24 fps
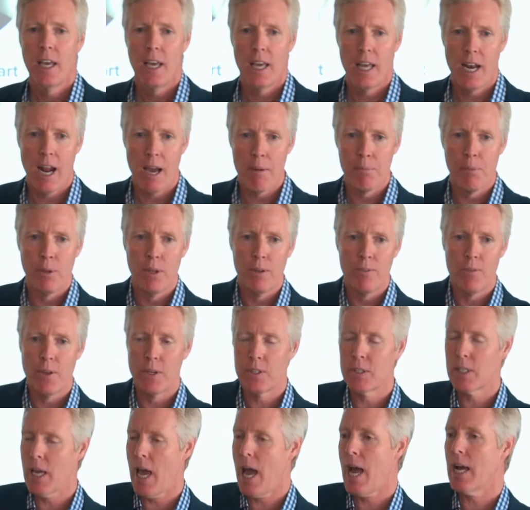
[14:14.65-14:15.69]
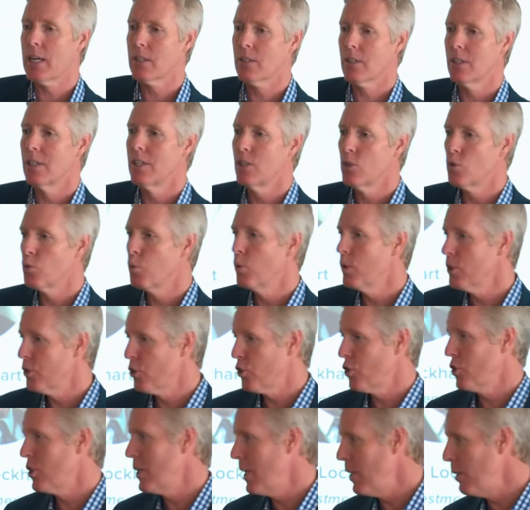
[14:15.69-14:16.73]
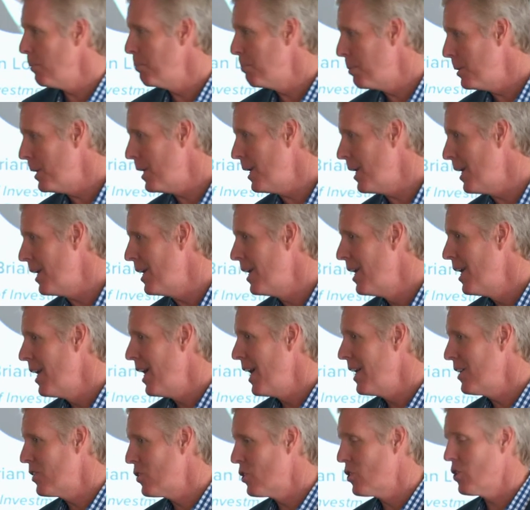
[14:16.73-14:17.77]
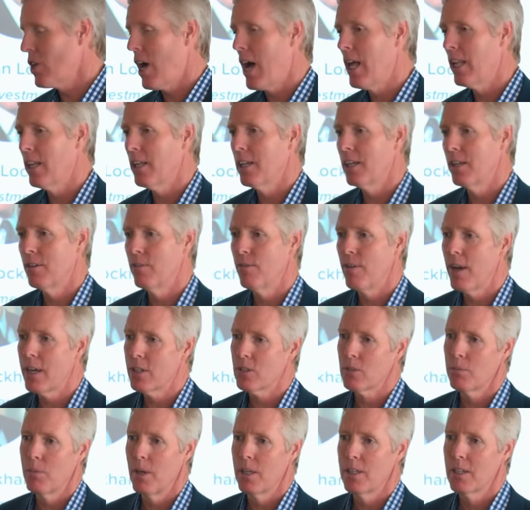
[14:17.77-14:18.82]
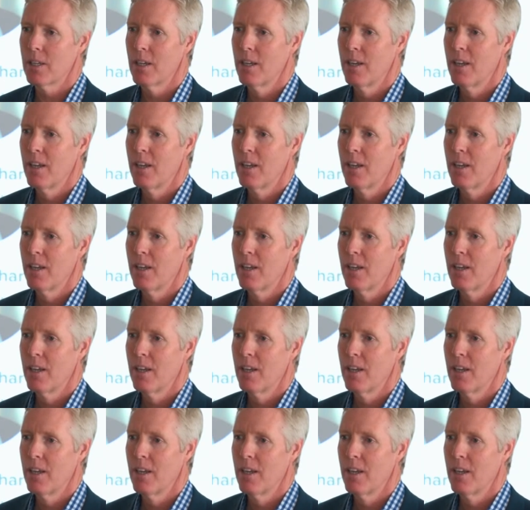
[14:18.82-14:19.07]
and I believe that tax liens will still be a solid investment.